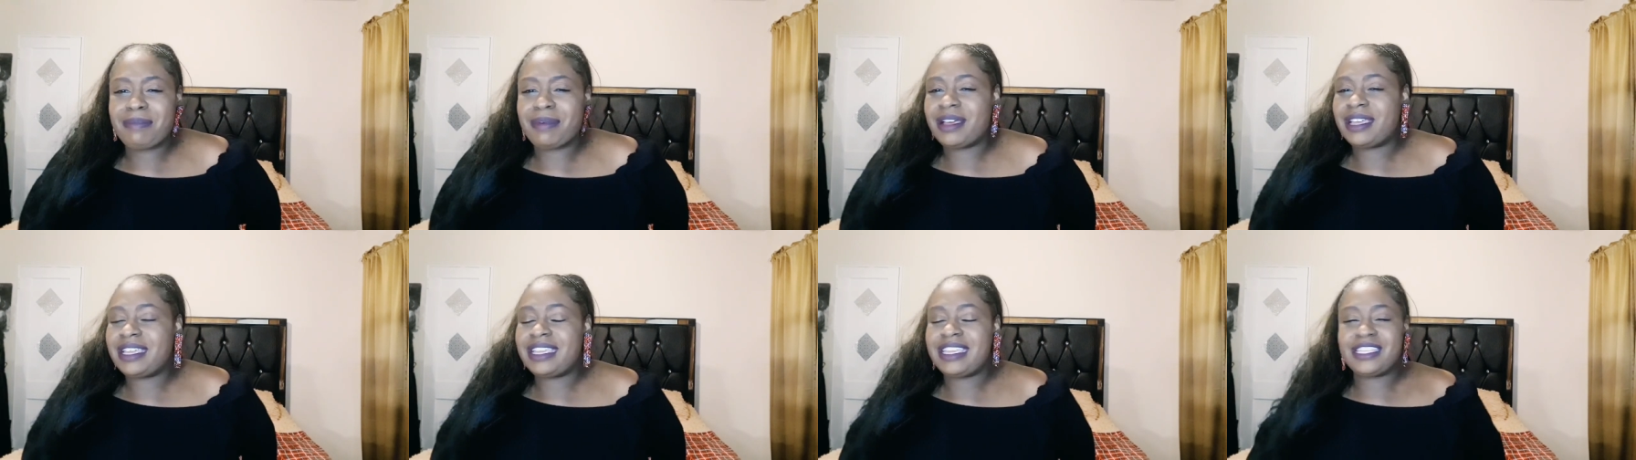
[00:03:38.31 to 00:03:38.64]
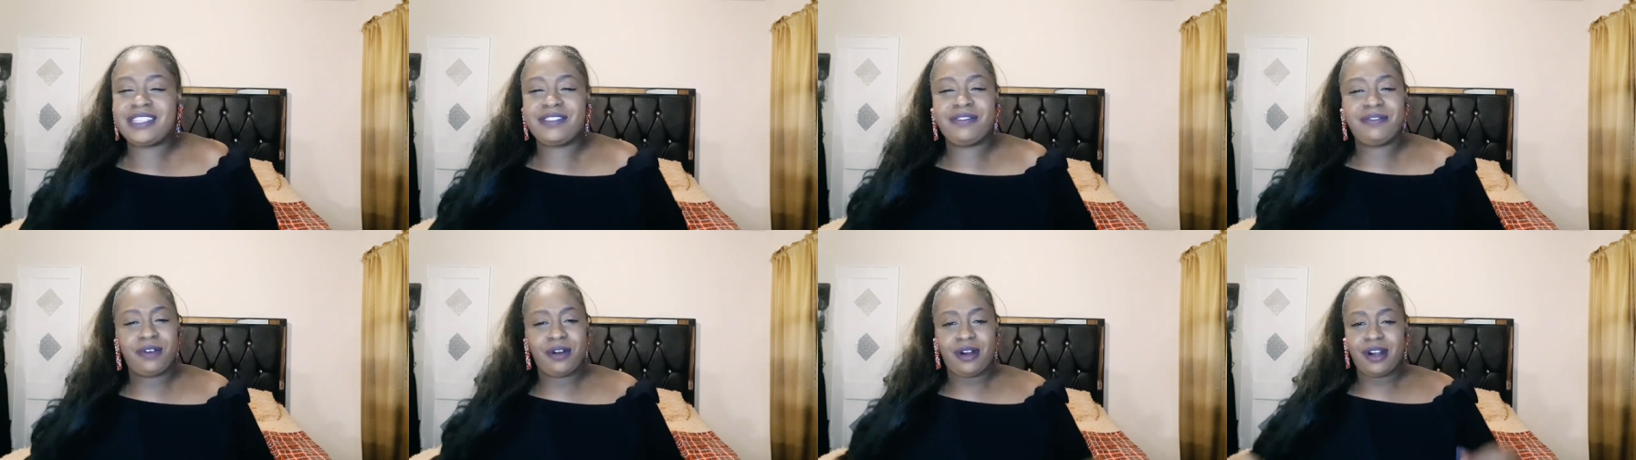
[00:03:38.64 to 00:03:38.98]
But
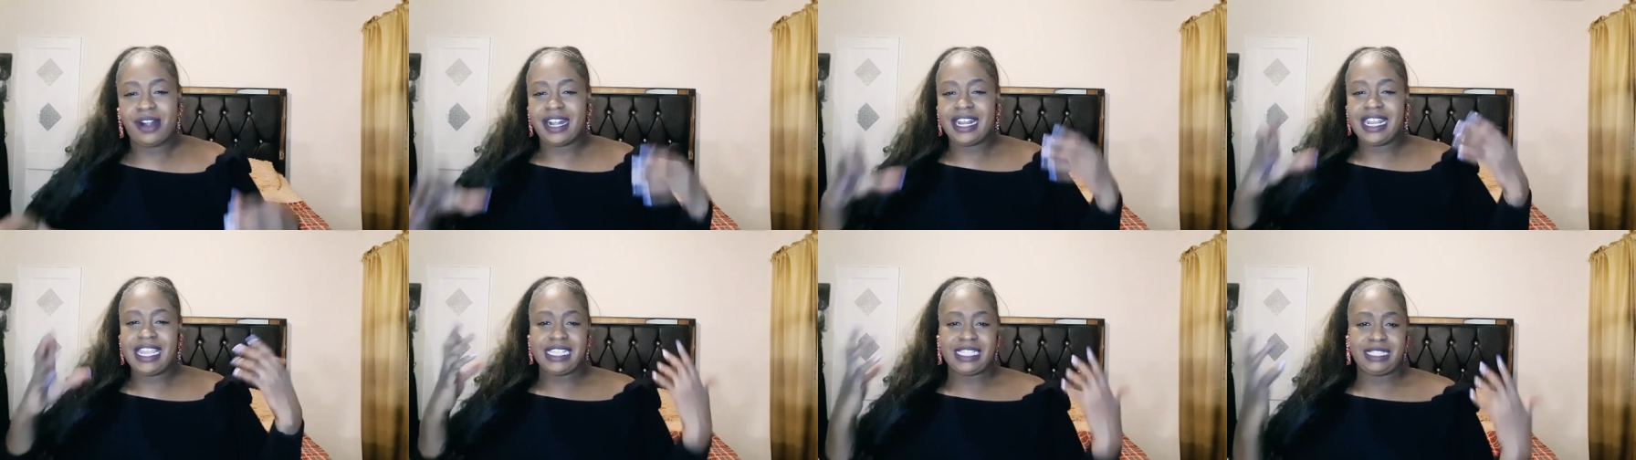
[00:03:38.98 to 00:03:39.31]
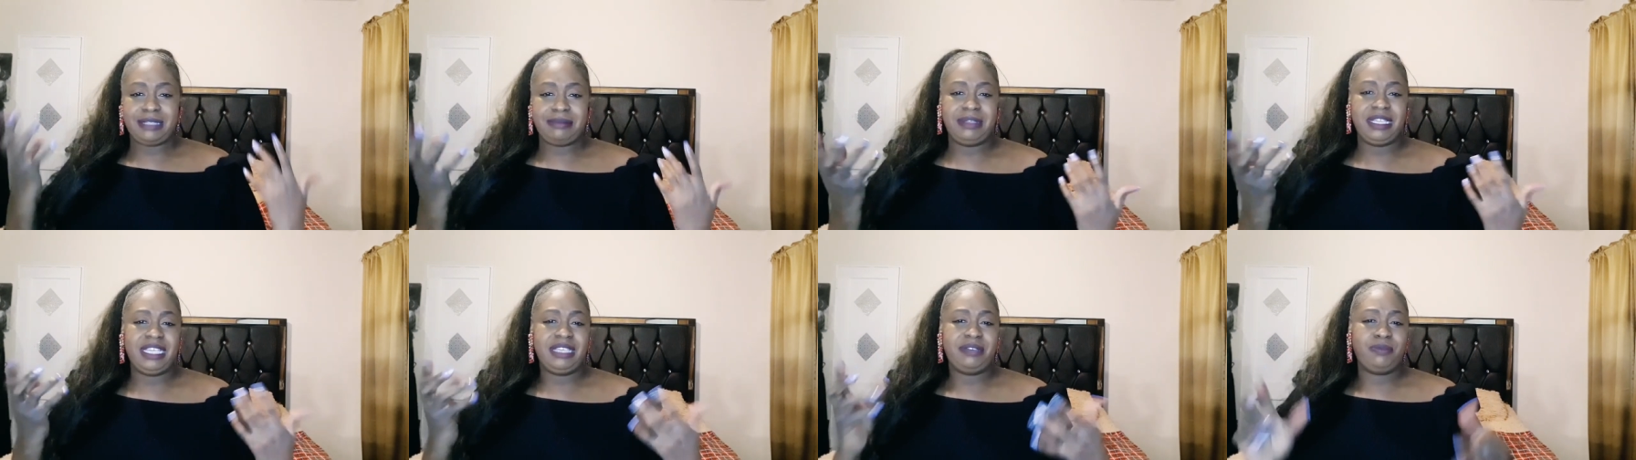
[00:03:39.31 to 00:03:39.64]
as far as
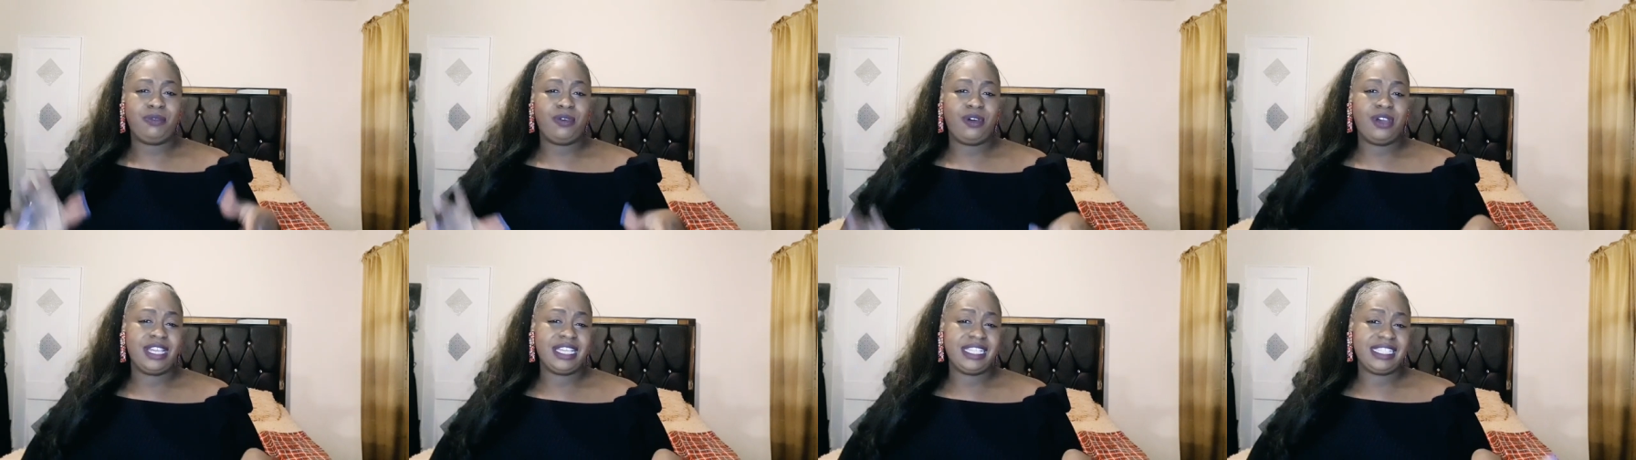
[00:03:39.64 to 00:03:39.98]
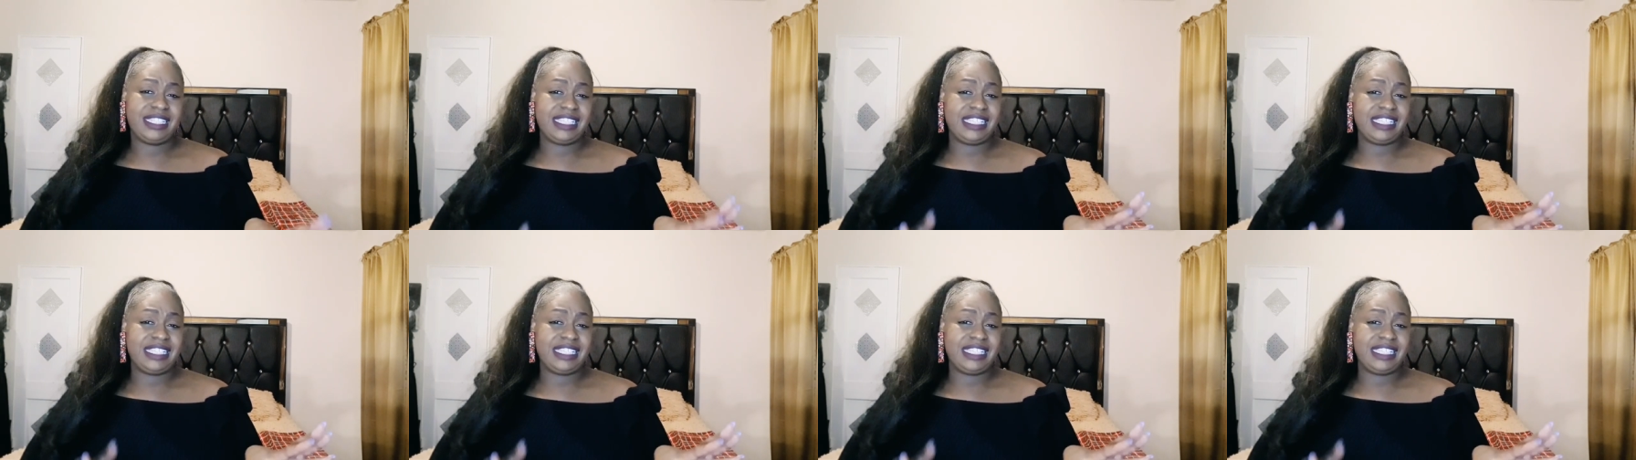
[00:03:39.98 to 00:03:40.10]
me wanting